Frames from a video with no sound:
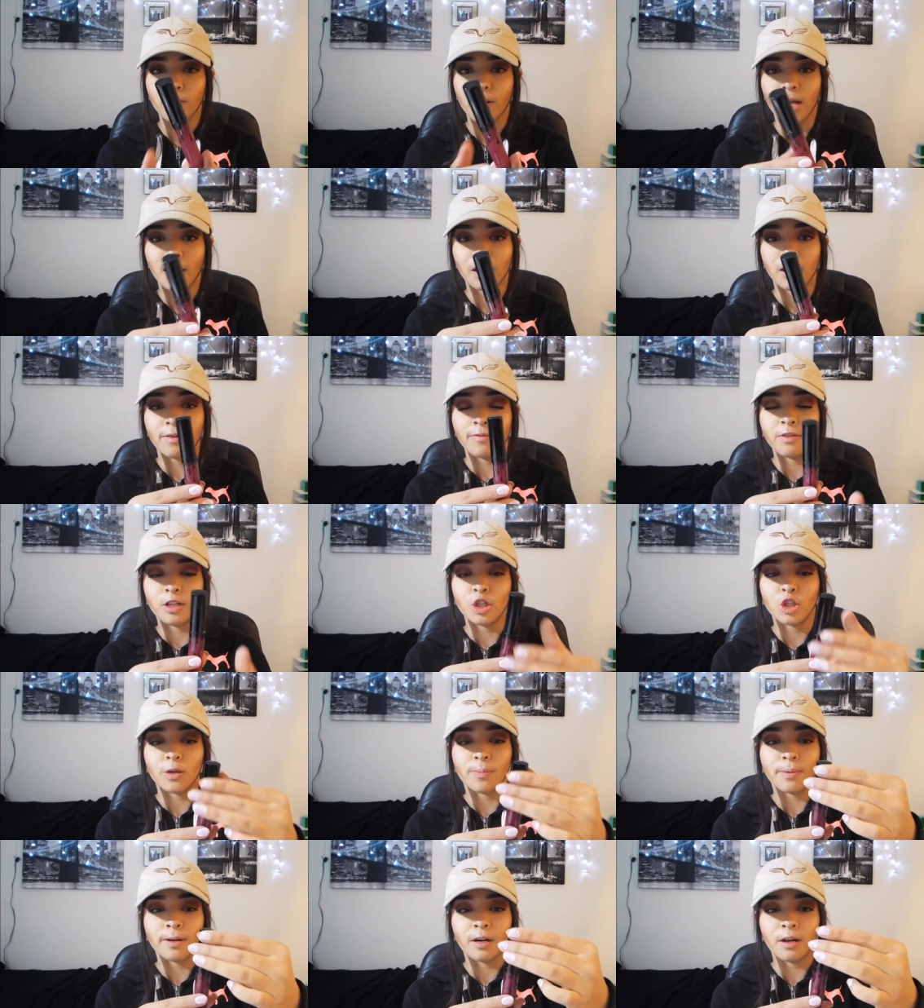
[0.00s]
I love the
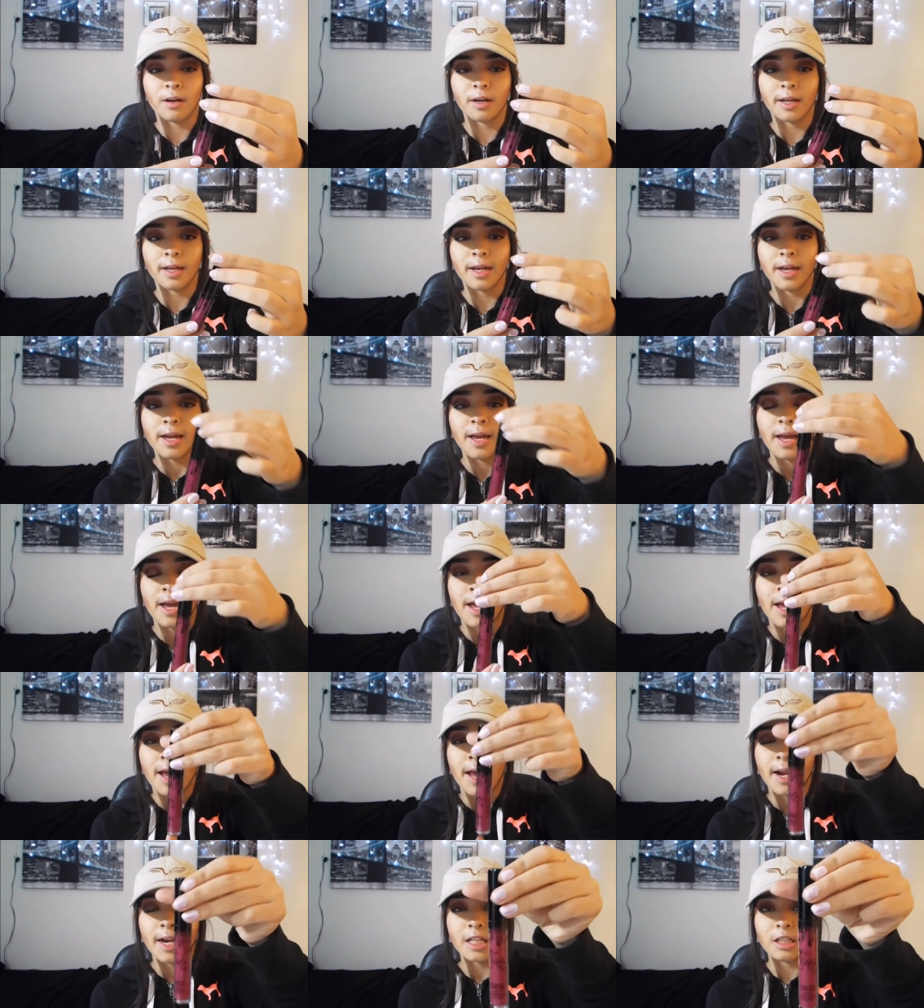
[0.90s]
dripping on it,
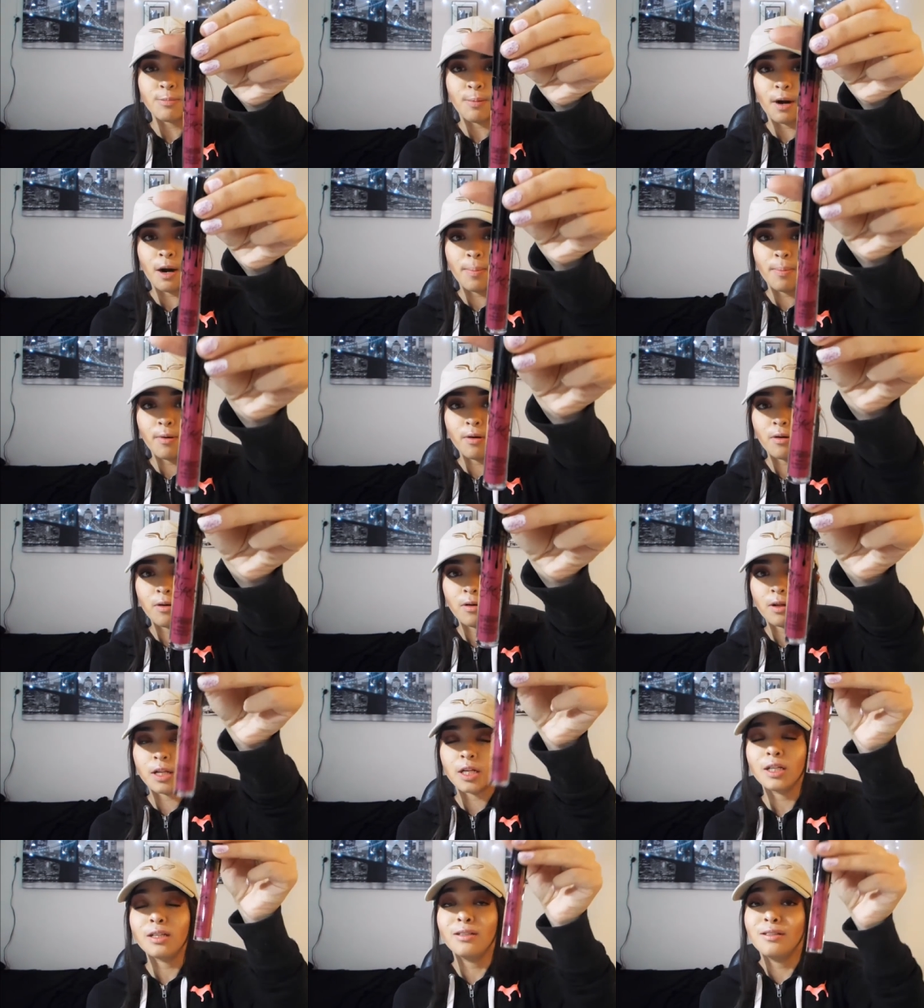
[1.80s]
and it's purple.
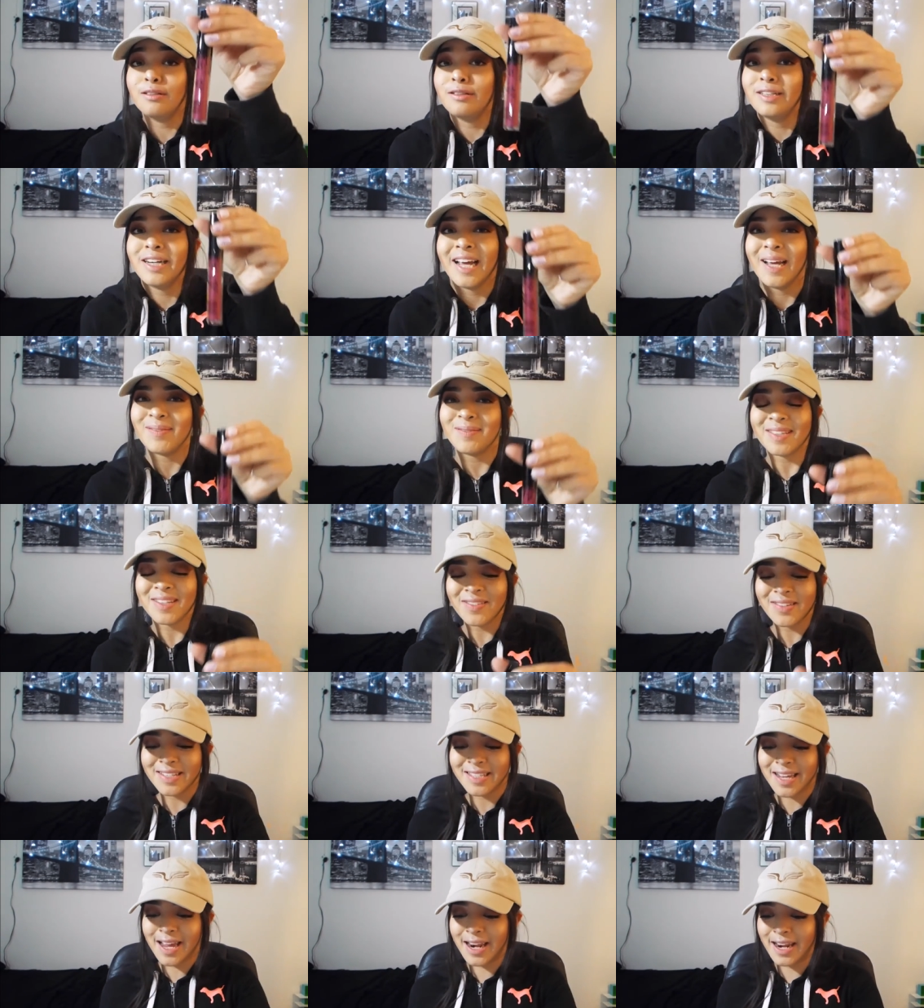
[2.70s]
Ooh, I'm so
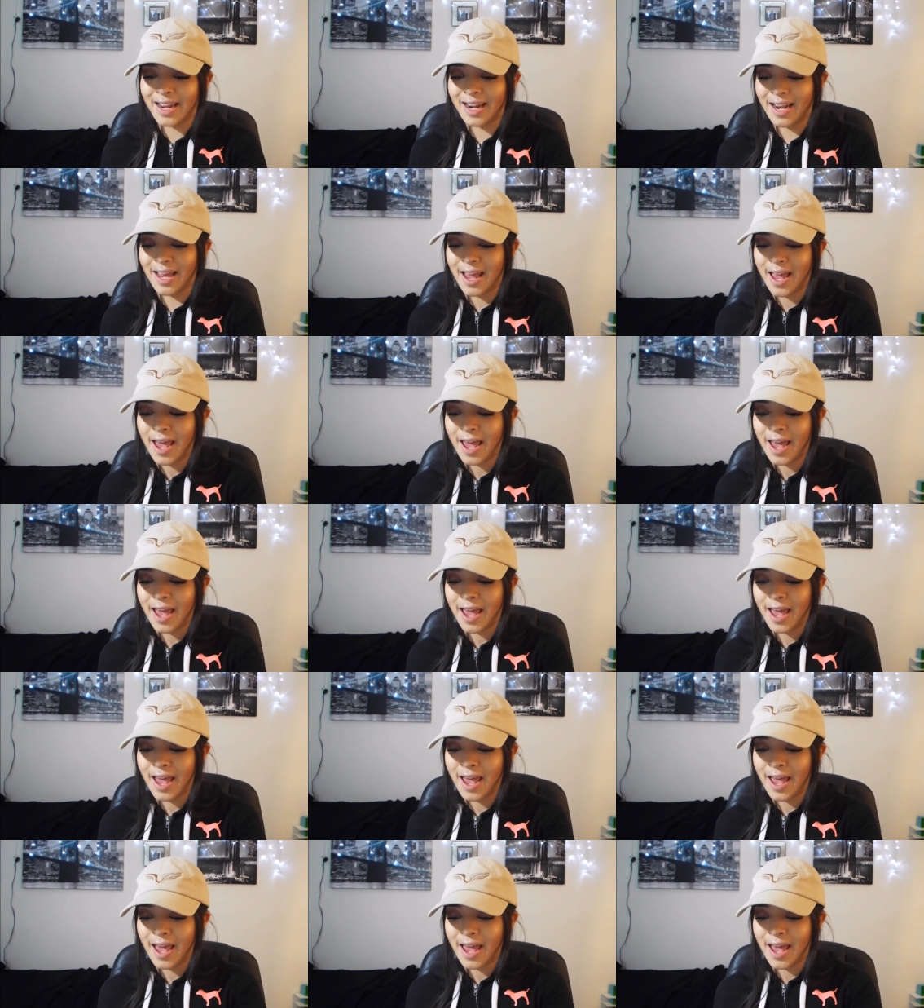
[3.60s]
excited.